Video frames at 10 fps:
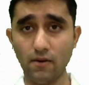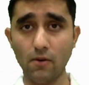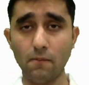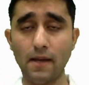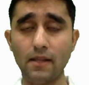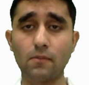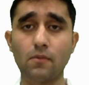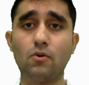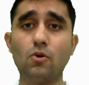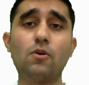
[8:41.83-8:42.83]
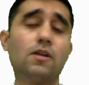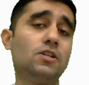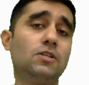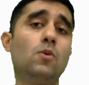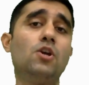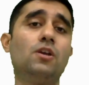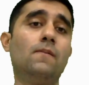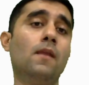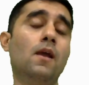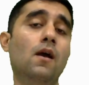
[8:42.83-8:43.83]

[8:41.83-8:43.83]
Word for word: you know, by the Corona situation.